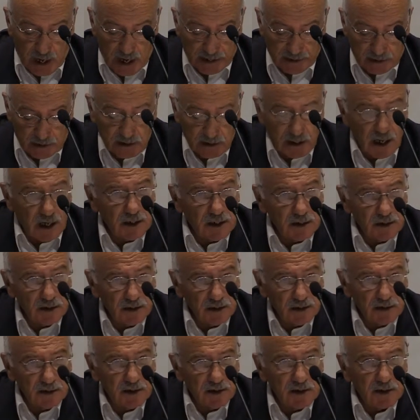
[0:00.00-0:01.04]
think that it is
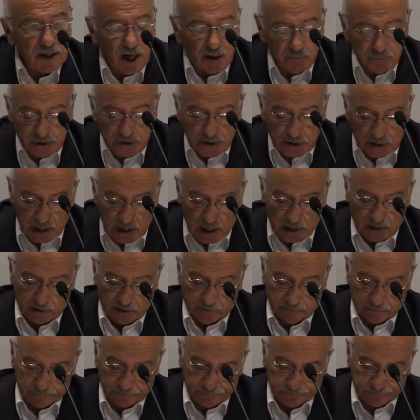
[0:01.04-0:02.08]
possible to
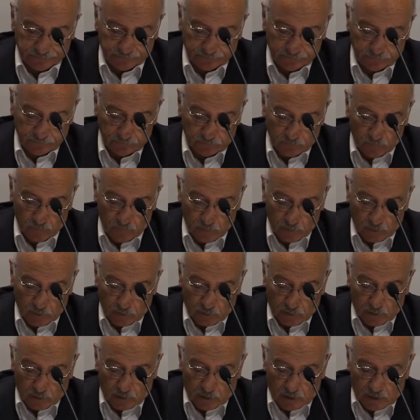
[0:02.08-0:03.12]
identify
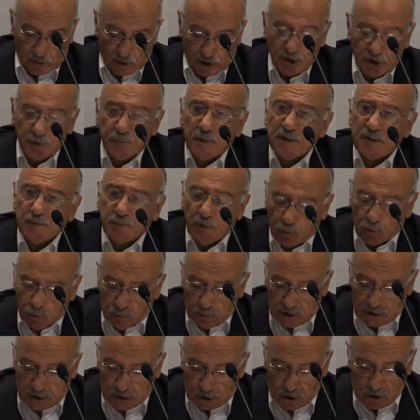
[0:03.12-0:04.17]
someone's identity with
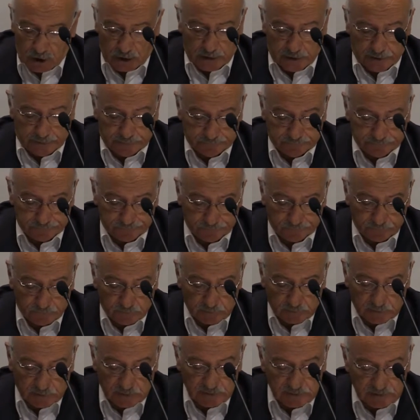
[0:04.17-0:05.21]
these questions.
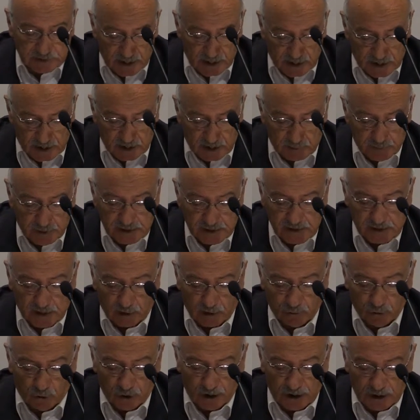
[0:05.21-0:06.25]

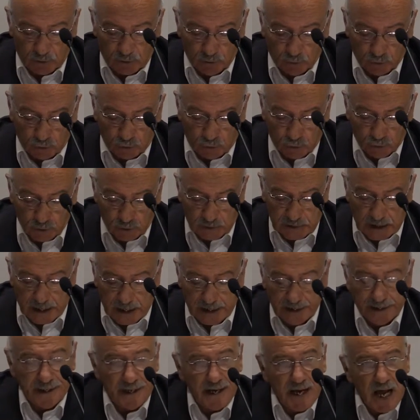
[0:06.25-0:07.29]
So
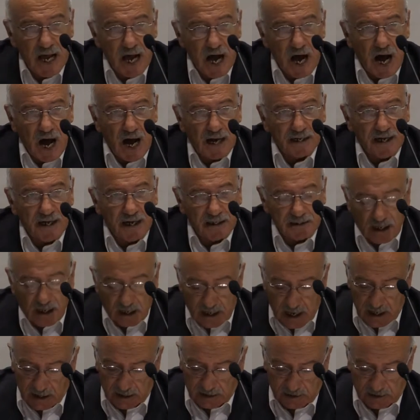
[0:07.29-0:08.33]
someone being an
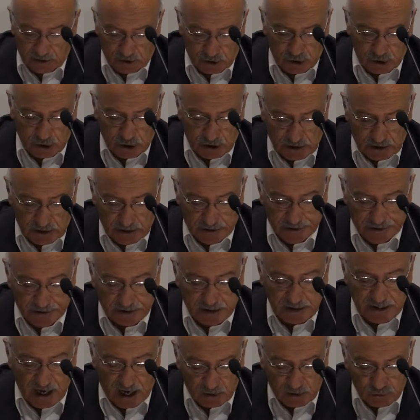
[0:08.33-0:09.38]
Armenian or not,
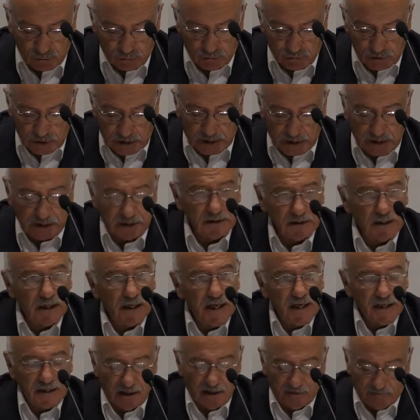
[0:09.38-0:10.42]
it's like
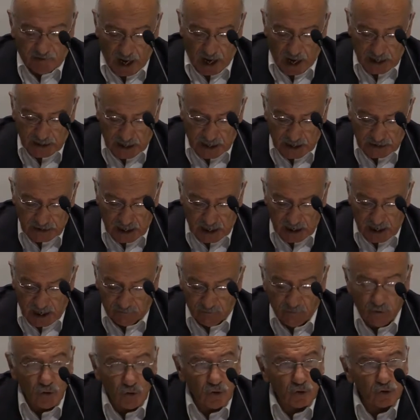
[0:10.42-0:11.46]
identifying
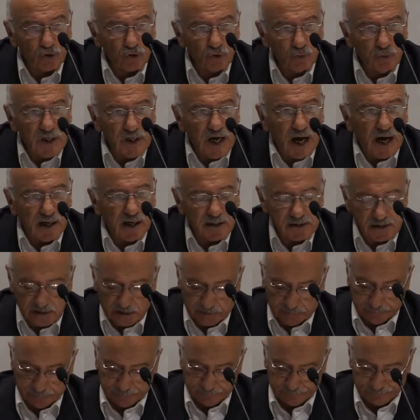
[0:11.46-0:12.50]
someone's religion. This
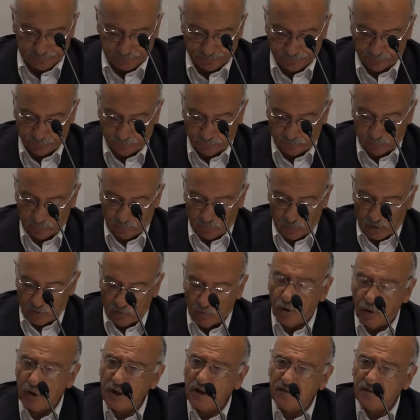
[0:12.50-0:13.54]
is almost like a
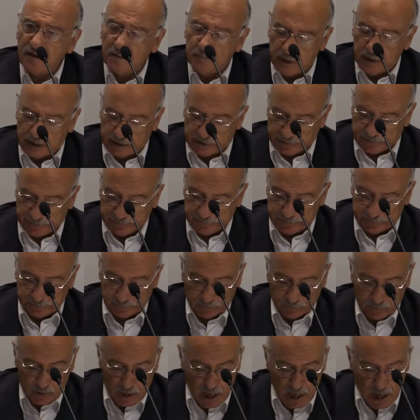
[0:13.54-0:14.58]
religious identity,
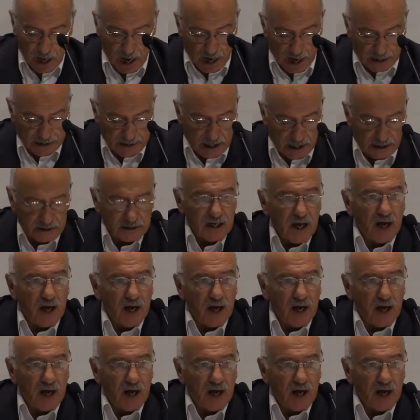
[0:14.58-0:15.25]
personal conscience.